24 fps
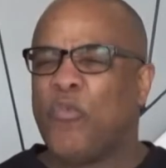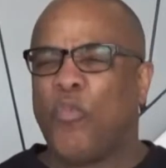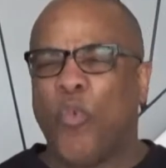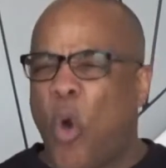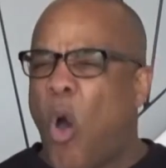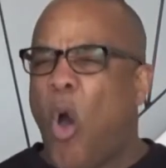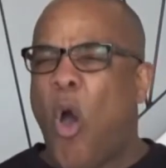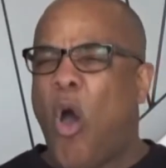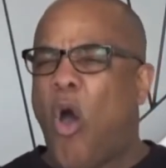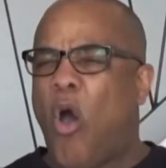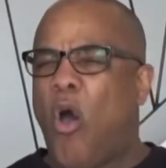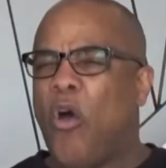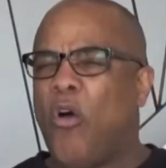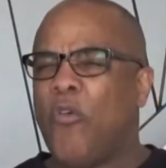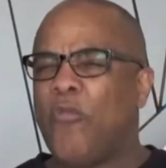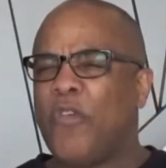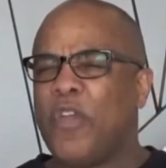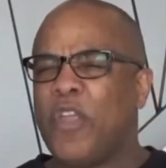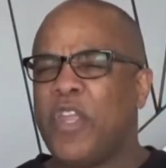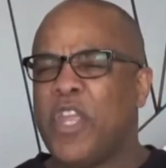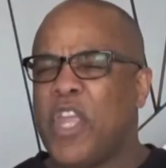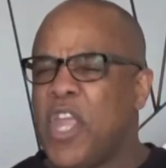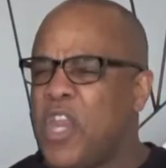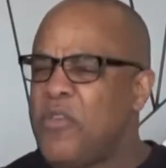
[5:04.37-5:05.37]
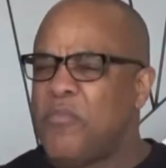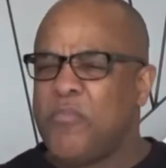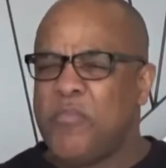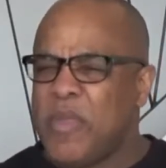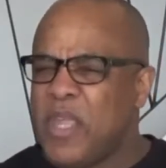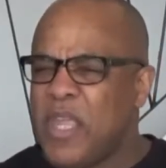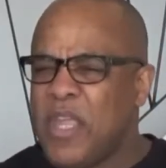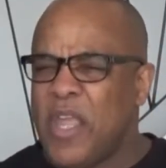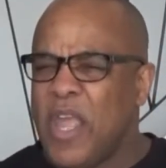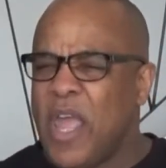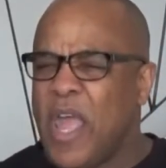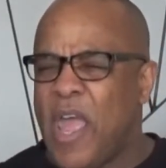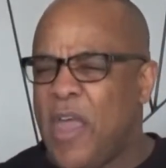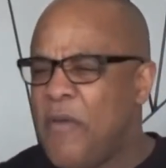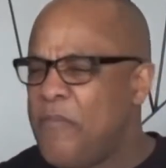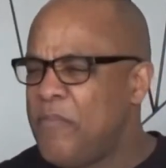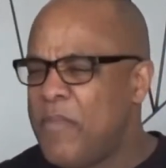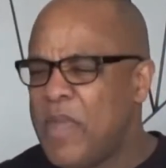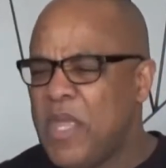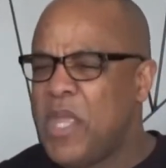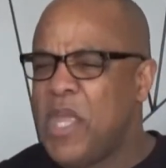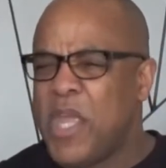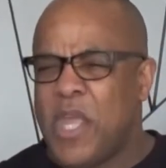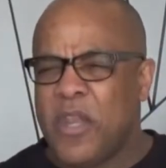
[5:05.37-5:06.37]
wall, for hitting me, having
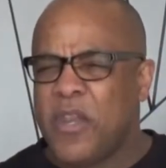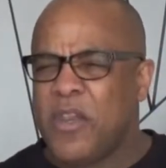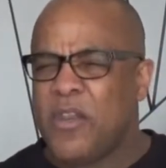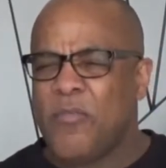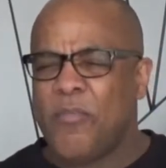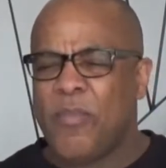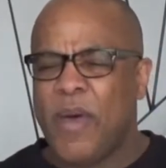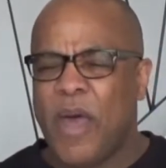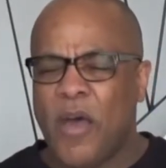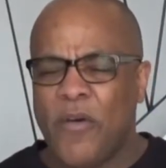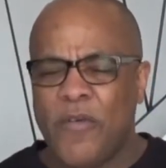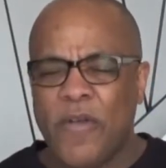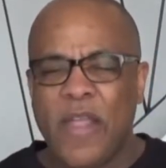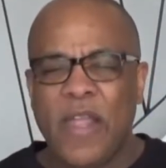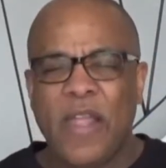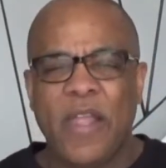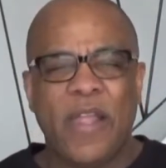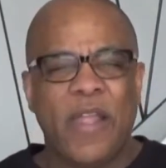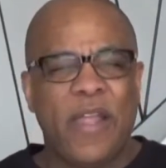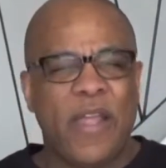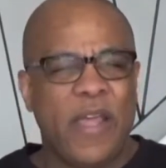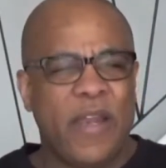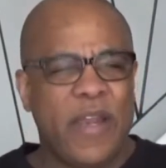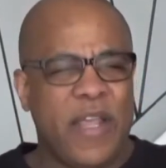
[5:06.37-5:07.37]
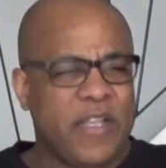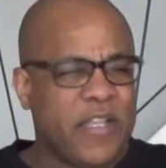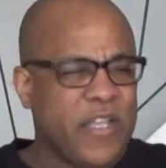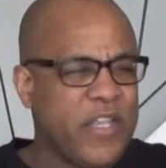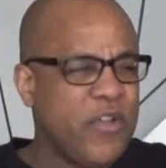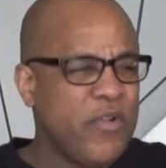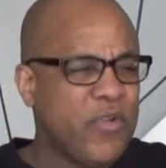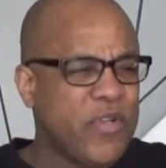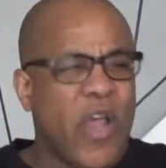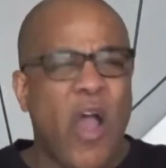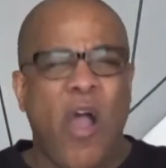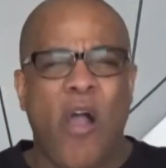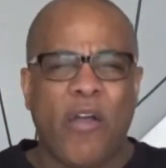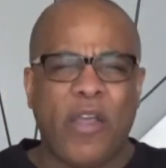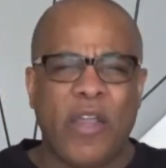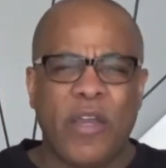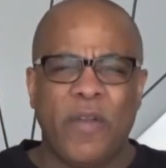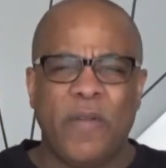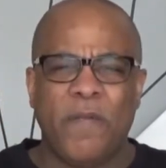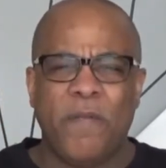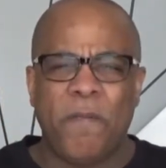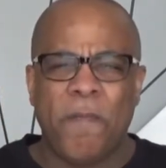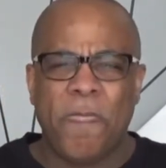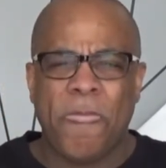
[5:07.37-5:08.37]
me hit in the mouth. And they said, you
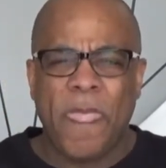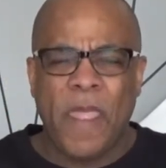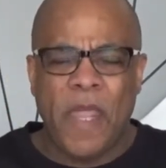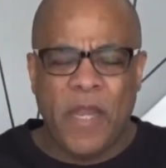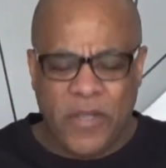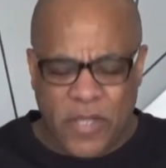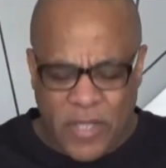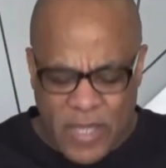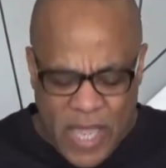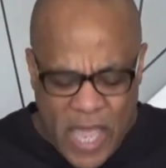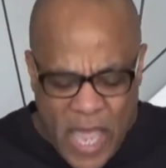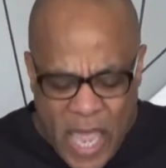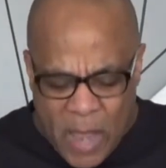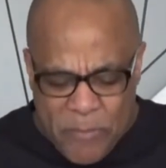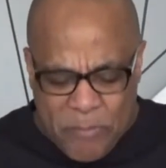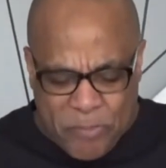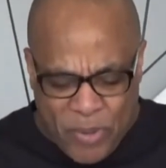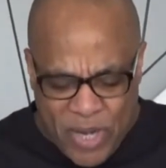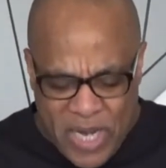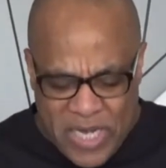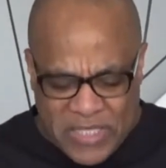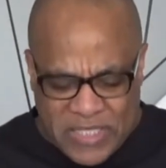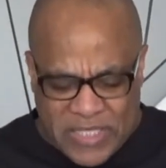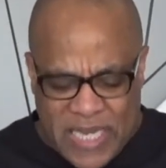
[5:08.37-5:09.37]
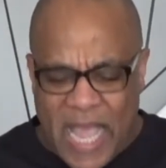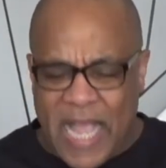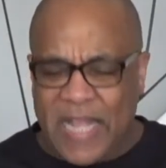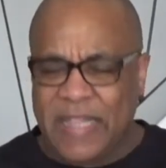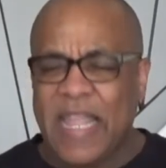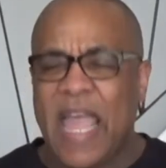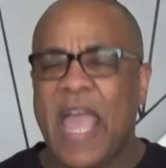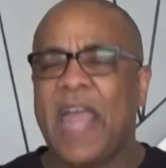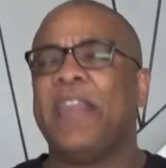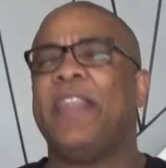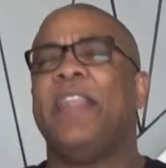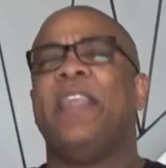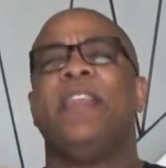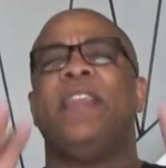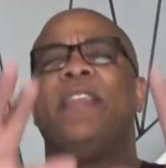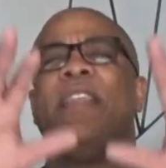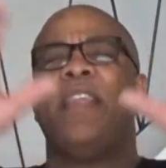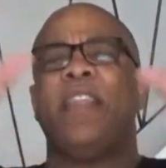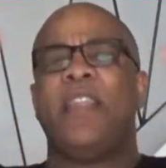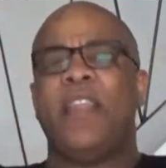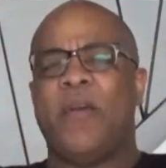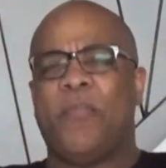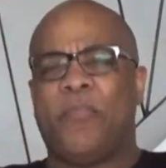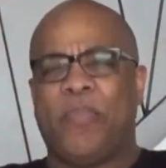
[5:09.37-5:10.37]
talking to the high priest like that? And then
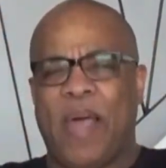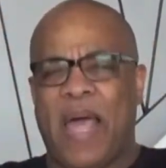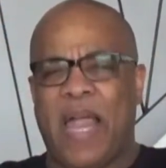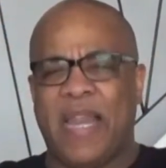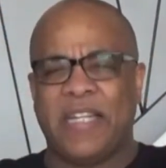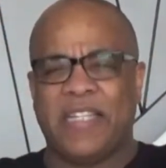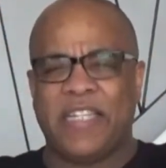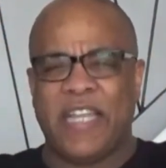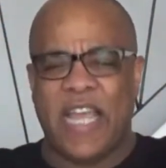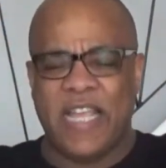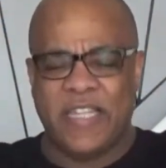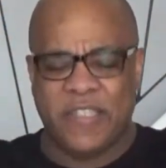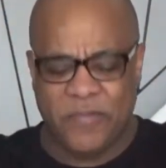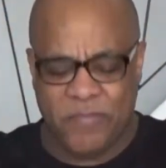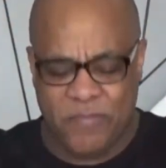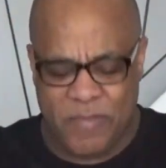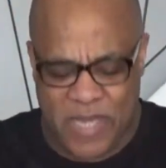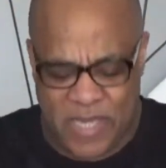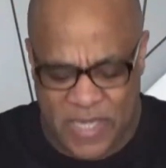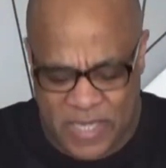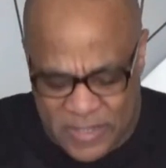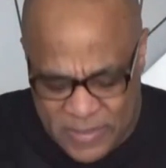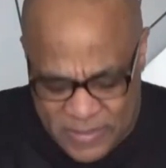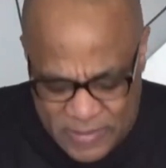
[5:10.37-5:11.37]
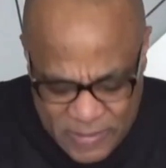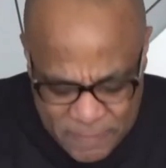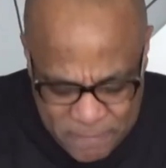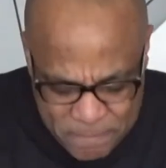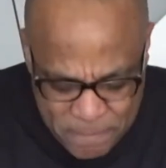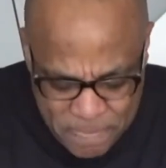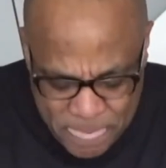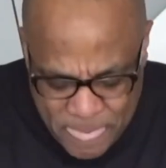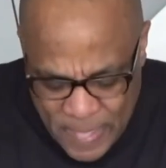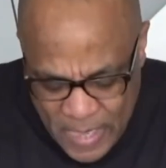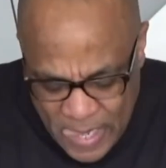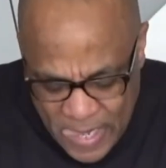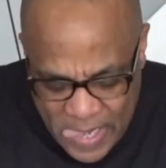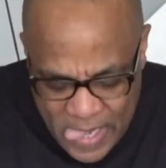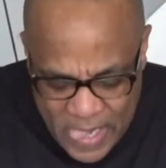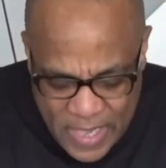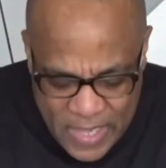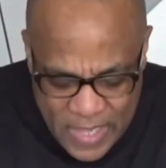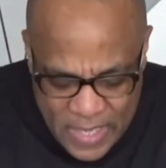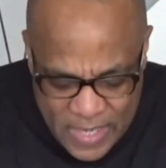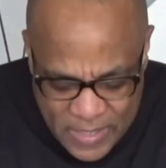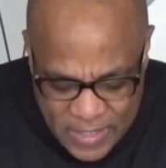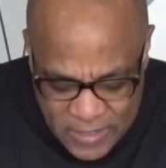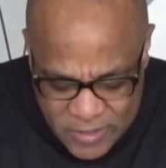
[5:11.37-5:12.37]
he apologized immediately.
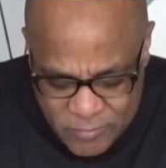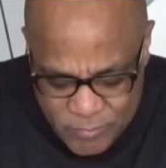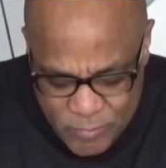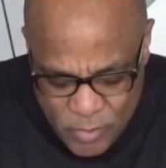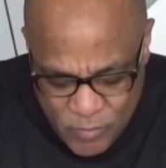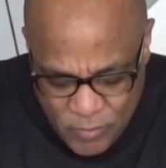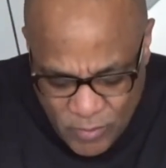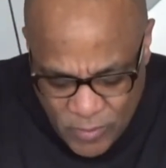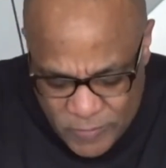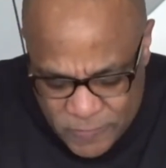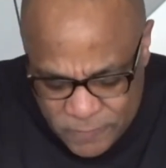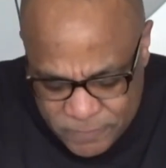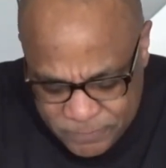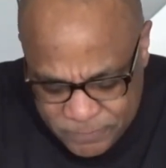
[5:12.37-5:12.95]
Let's move on.